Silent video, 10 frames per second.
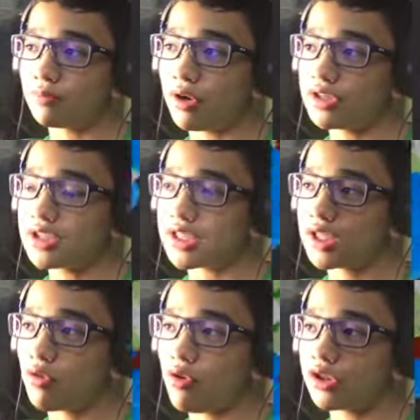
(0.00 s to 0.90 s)
bodies
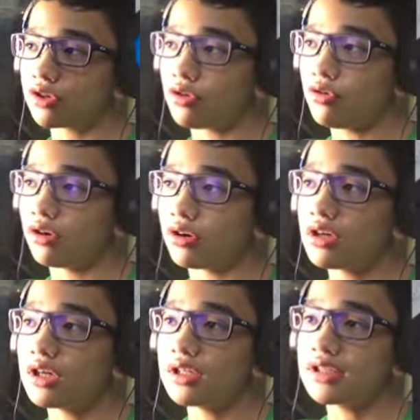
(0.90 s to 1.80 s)
in the water,
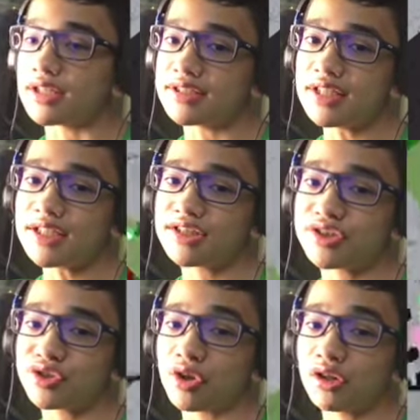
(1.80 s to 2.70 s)
or the
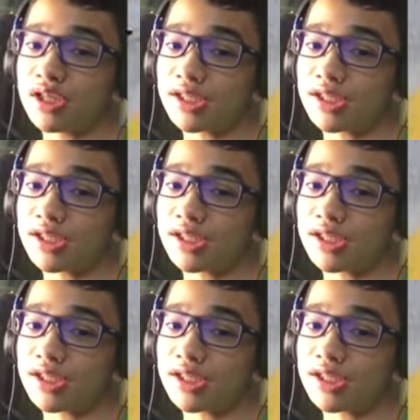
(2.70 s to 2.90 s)
sixth Scarlet